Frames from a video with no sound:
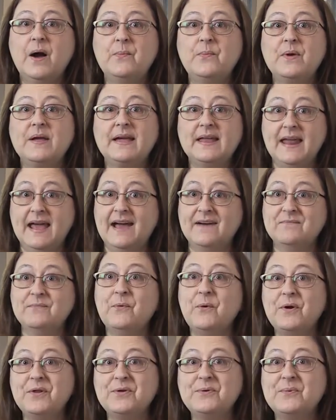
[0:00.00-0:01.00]
We could have
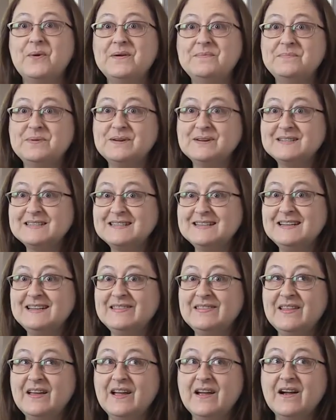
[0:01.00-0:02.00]
more than one person
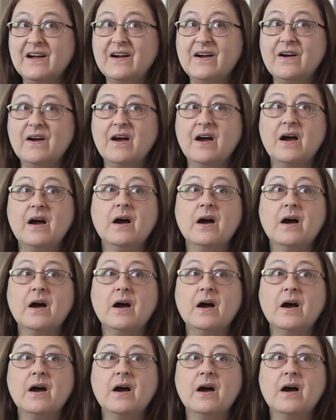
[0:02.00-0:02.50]
in there.